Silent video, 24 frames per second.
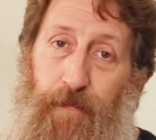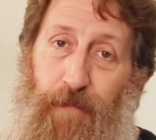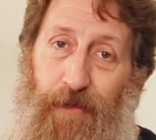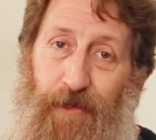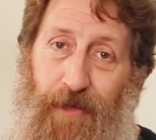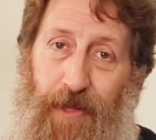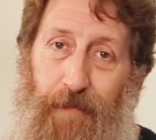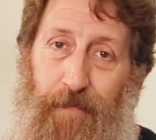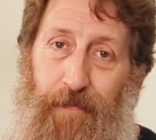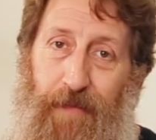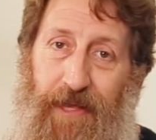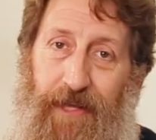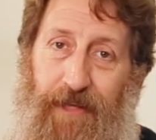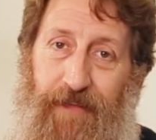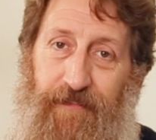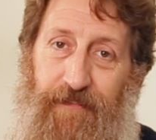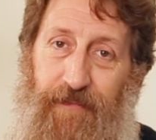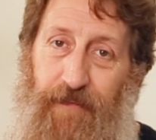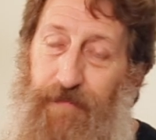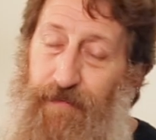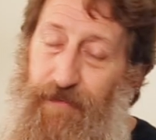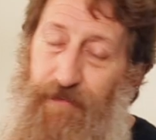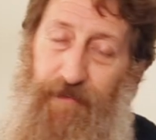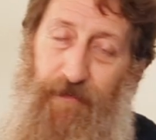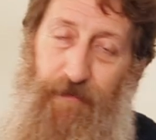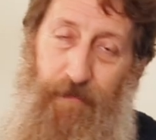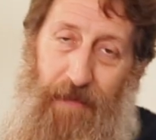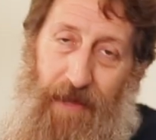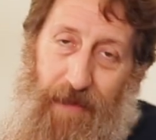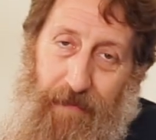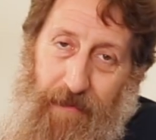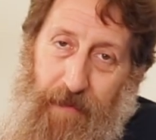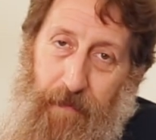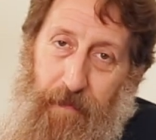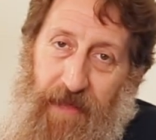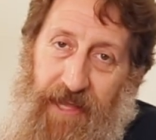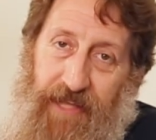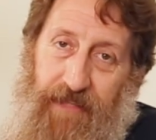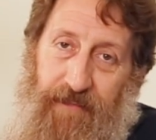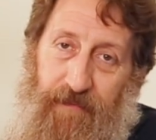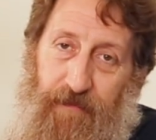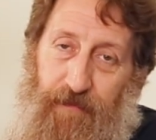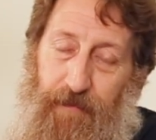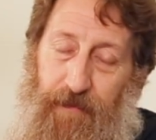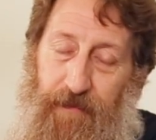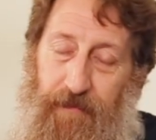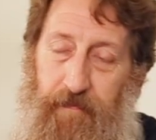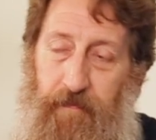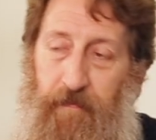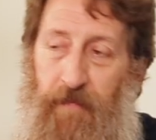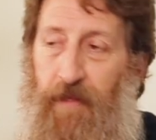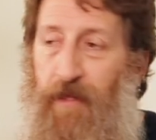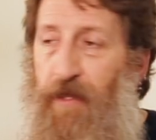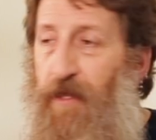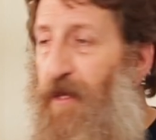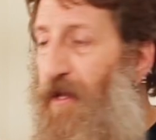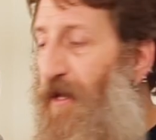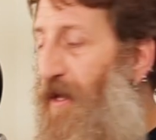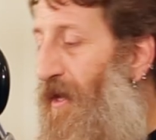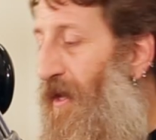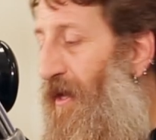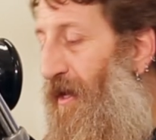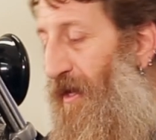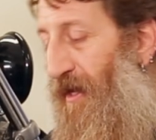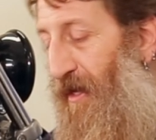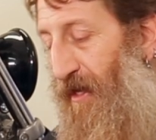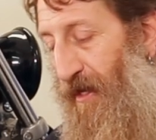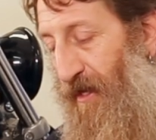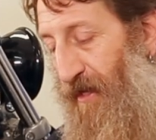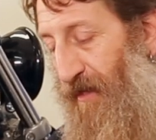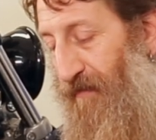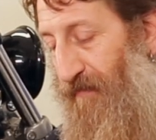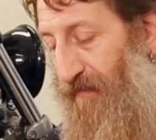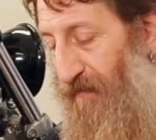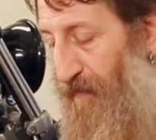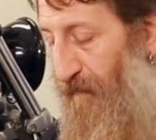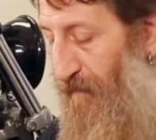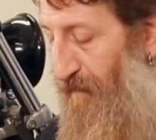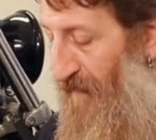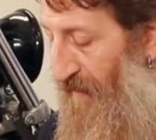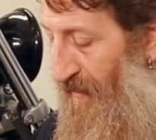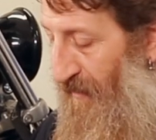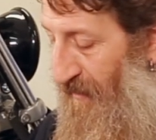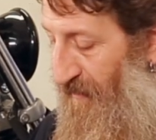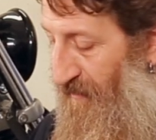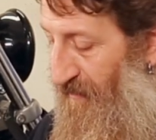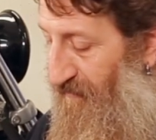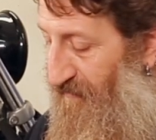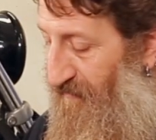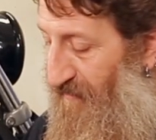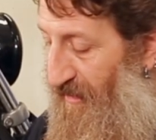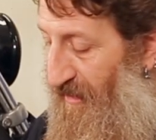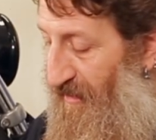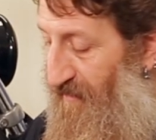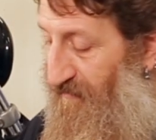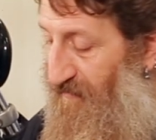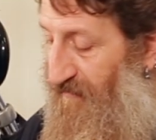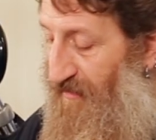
put it on painted surfaces, but I'm going to paint this one. So this guy's